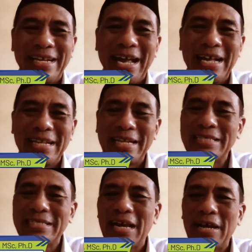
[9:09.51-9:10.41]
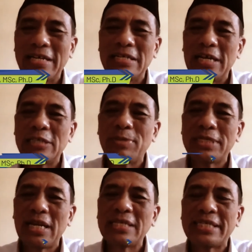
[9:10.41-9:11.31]
That is
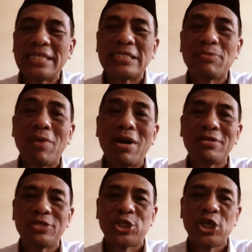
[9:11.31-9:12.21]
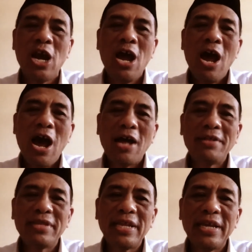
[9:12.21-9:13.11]
especially since March
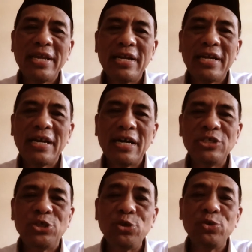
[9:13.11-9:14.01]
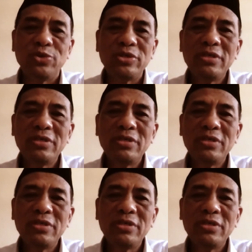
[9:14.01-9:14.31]
until June.